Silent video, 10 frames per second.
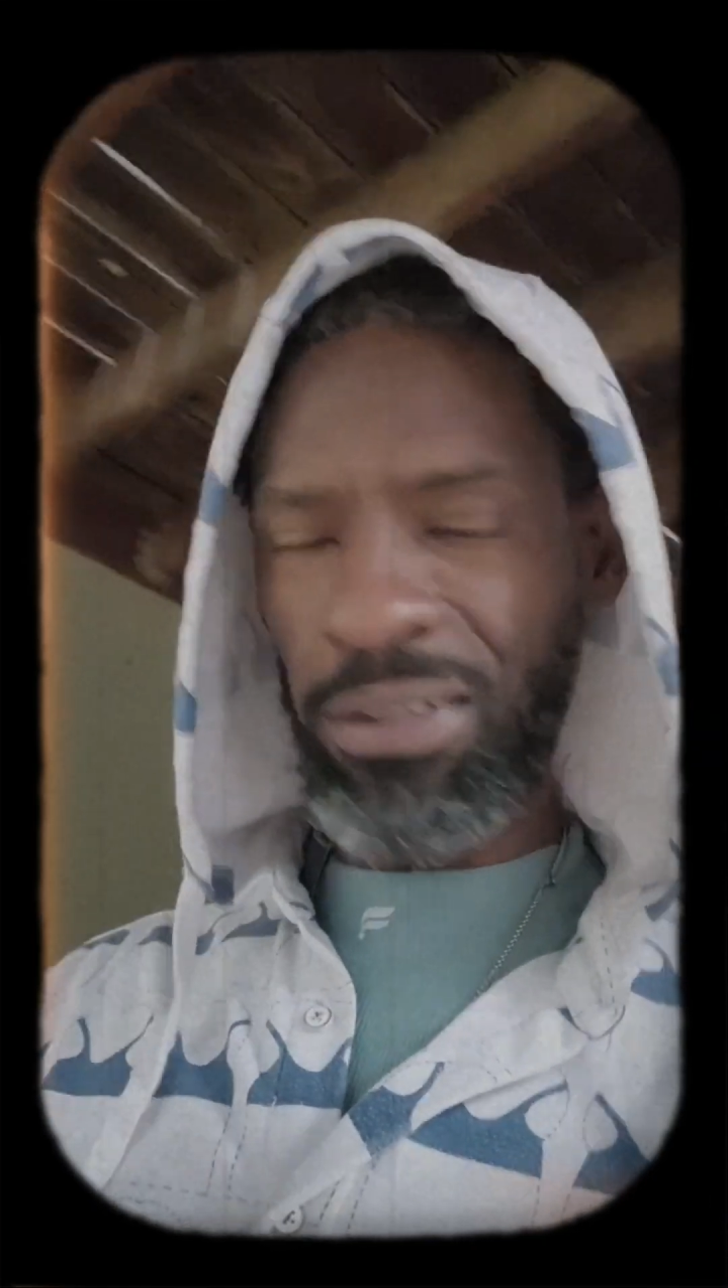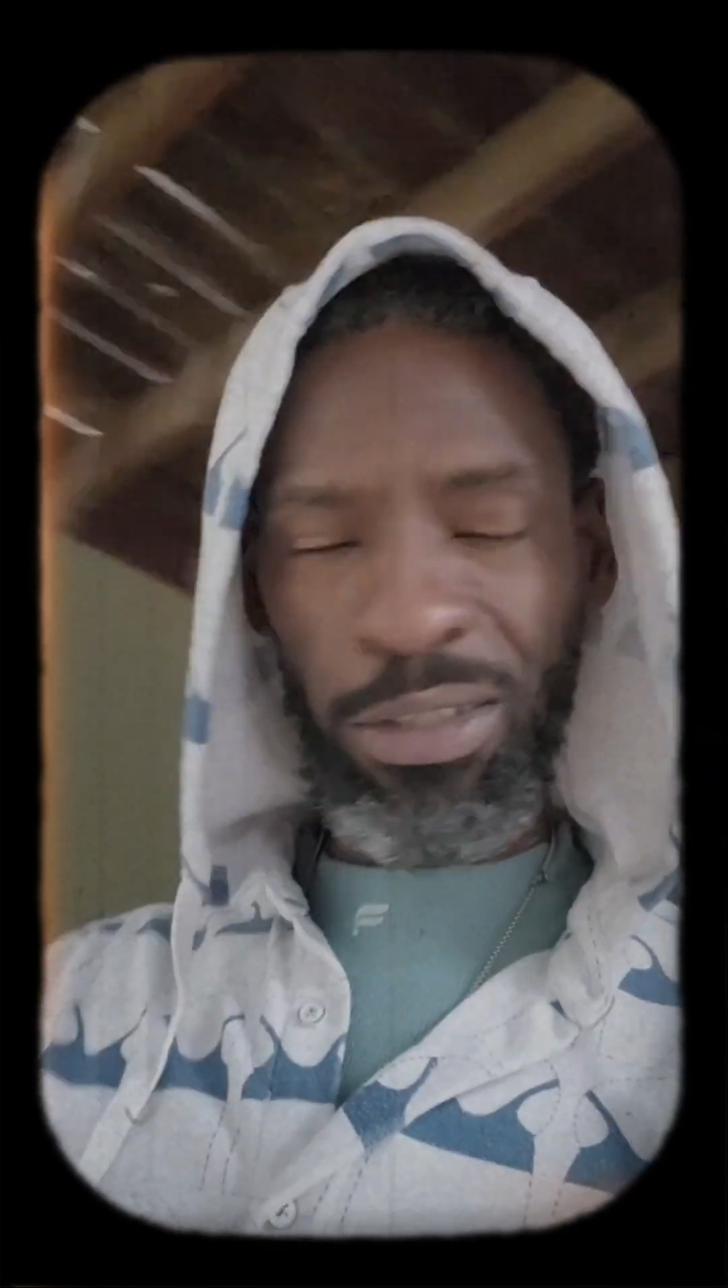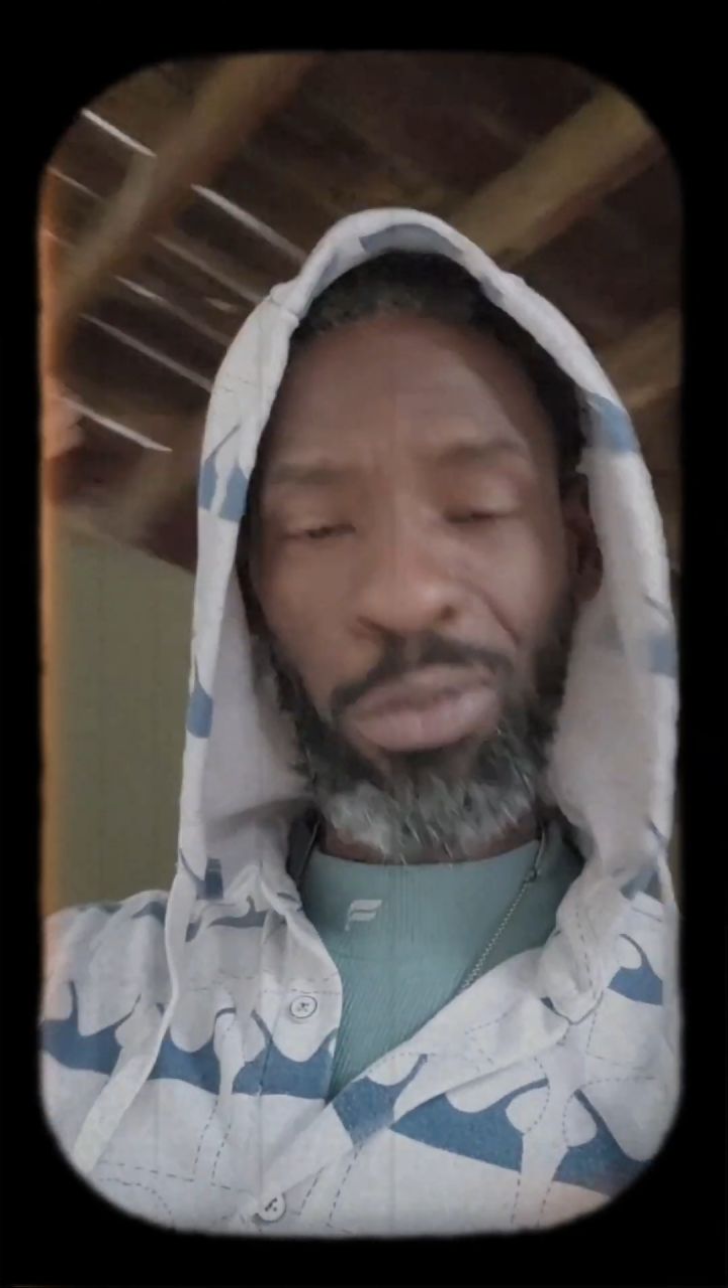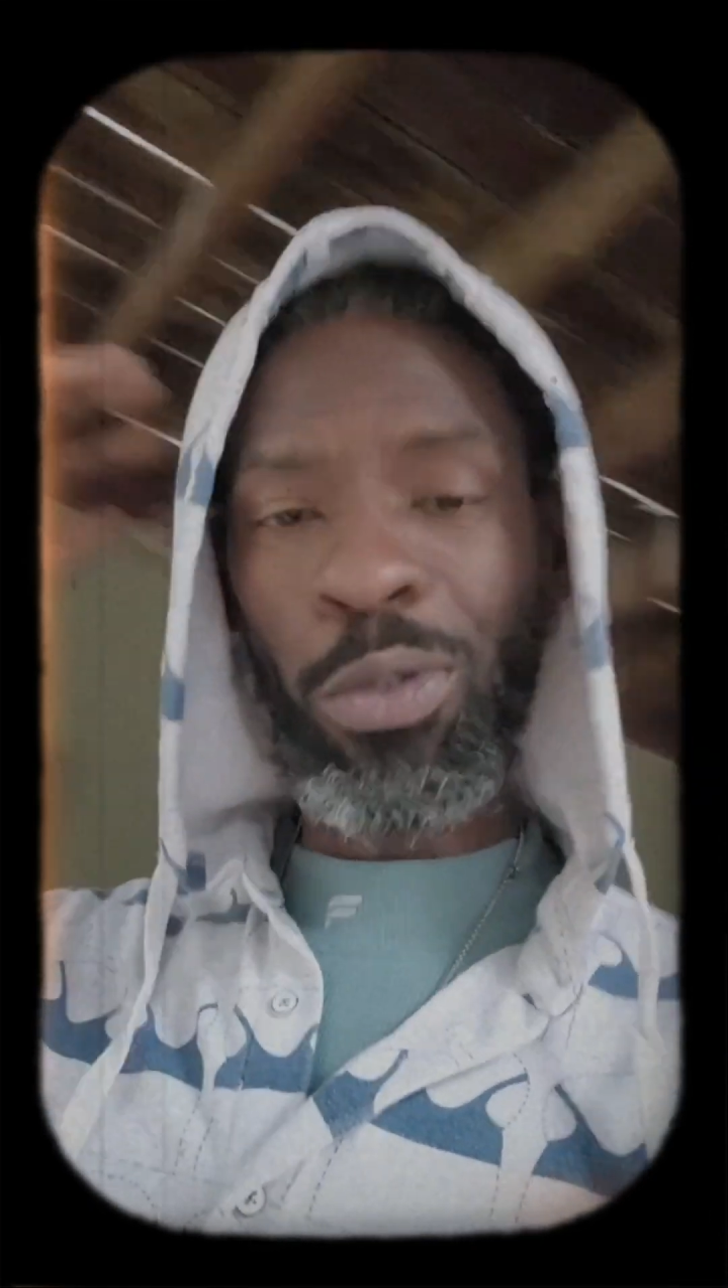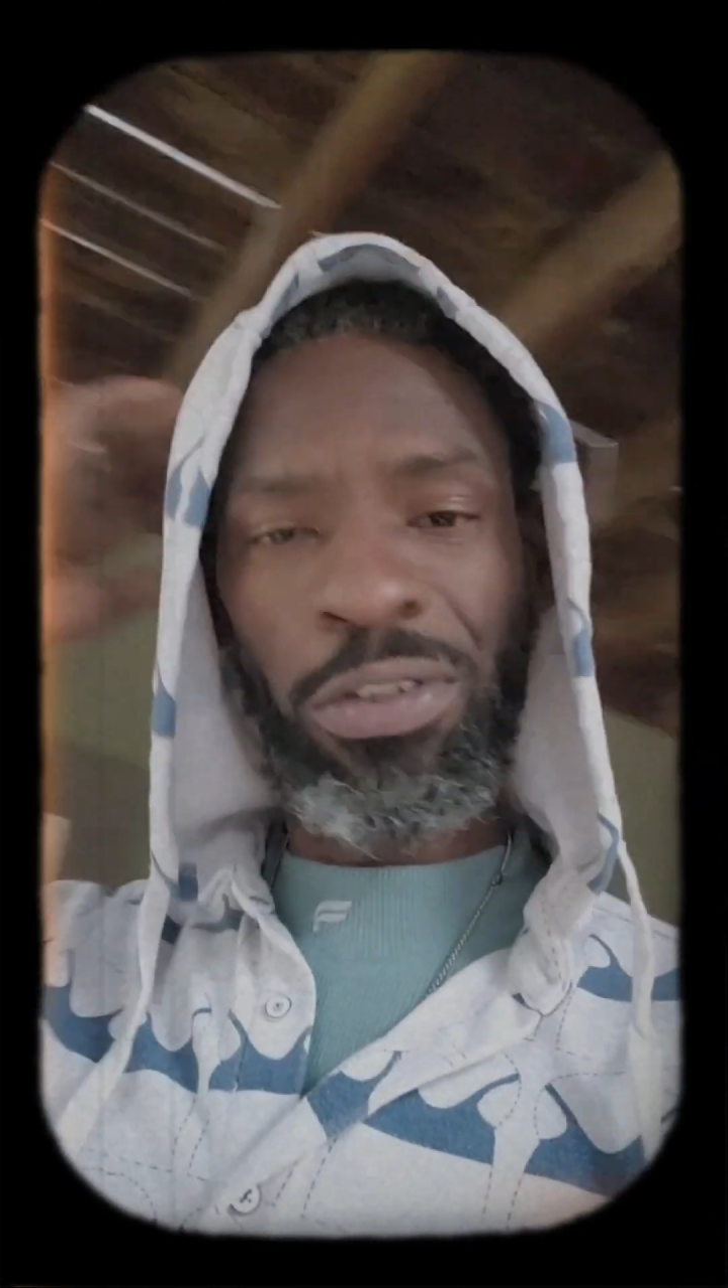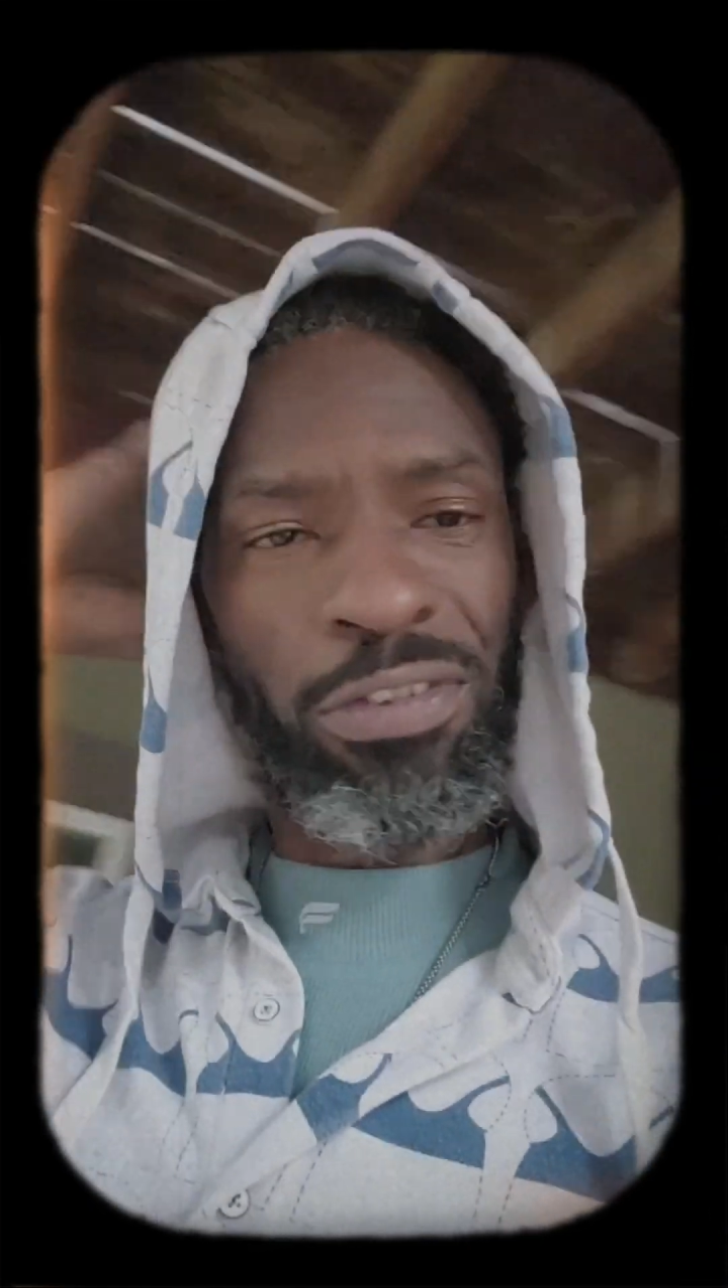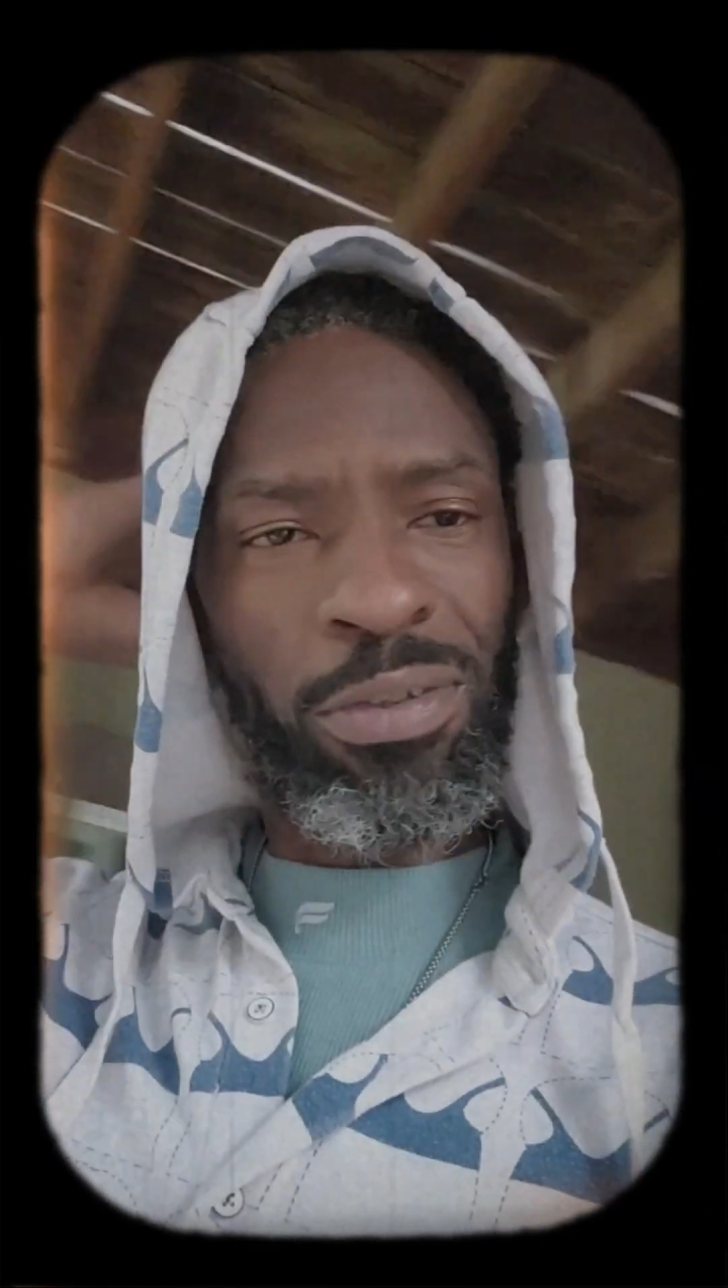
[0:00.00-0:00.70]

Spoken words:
the Norse